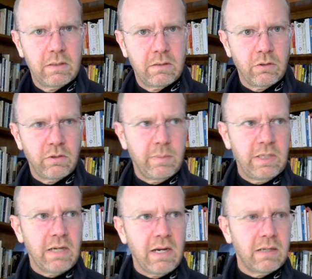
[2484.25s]
Could there be
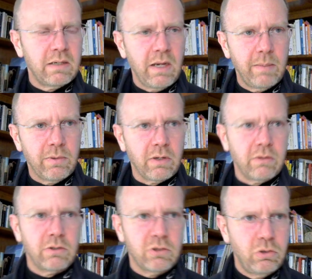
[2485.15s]
an ion dipole? Are
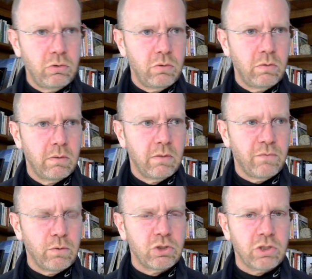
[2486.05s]
there two
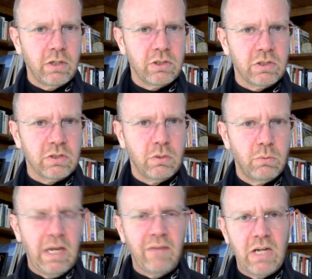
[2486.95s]
full charges? Could
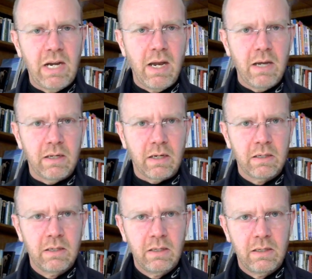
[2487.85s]
we have an ionic
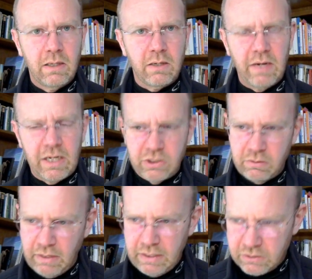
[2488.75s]
interaction, right?